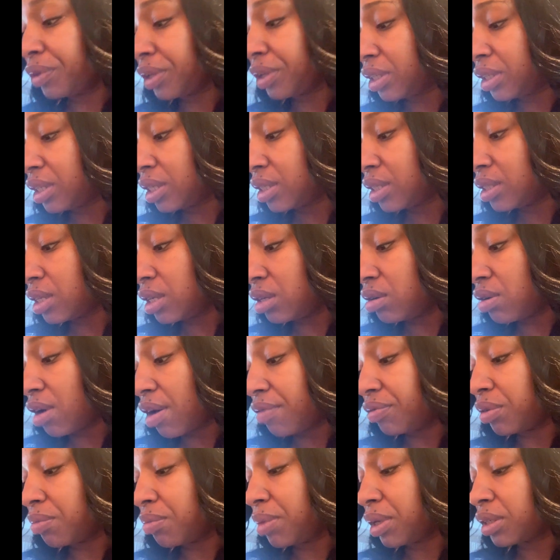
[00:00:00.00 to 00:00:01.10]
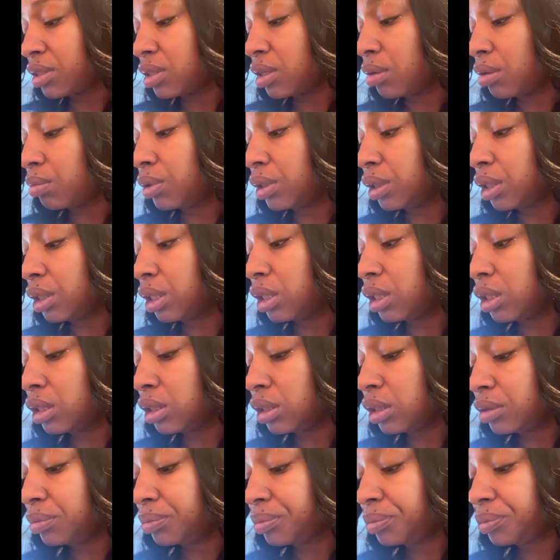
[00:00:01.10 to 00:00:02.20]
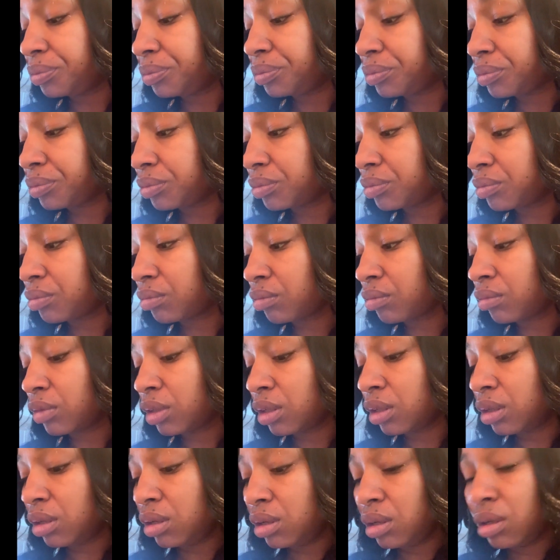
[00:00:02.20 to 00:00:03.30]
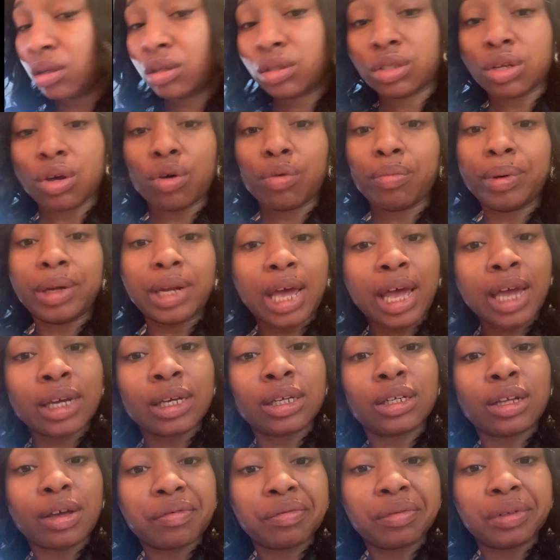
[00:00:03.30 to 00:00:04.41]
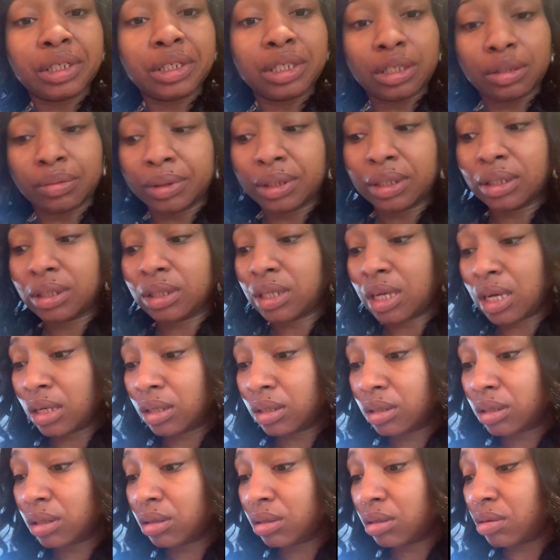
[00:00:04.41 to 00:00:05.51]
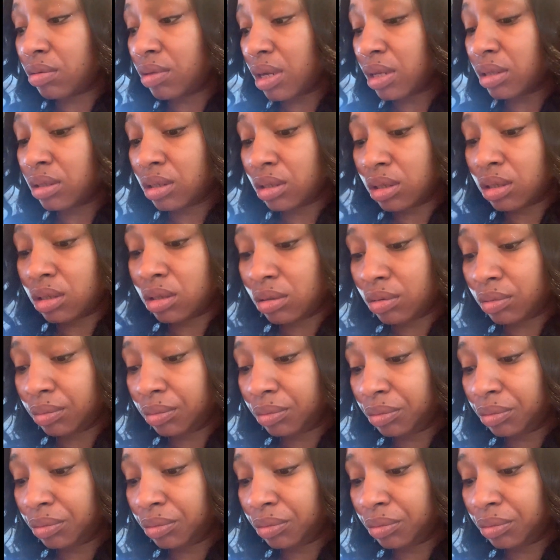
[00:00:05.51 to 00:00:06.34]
it does say you have to mix it up really good. So, but I can definitely deal with this taste, so that's good.